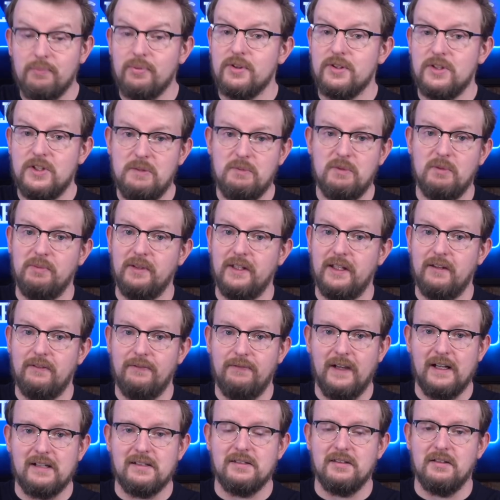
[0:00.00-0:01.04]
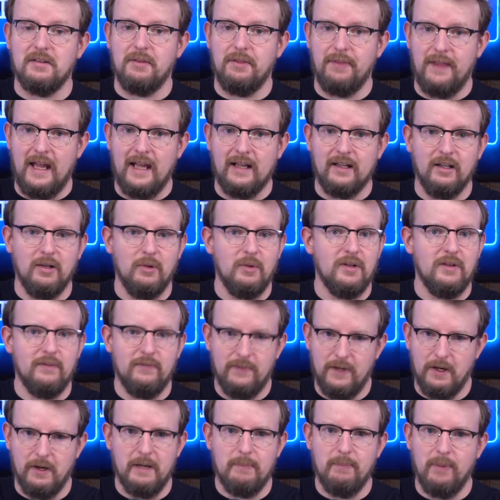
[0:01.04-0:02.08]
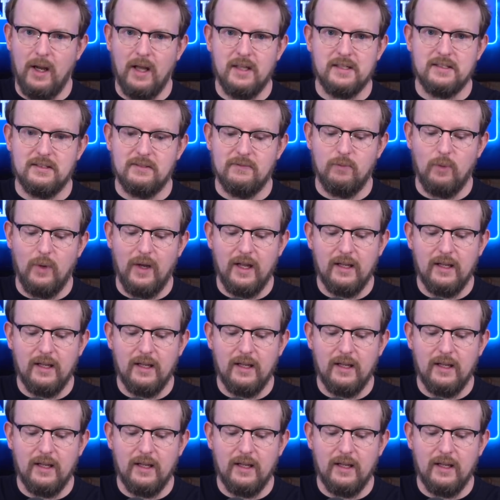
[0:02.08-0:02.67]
and presumably affects their Thaco in a very positive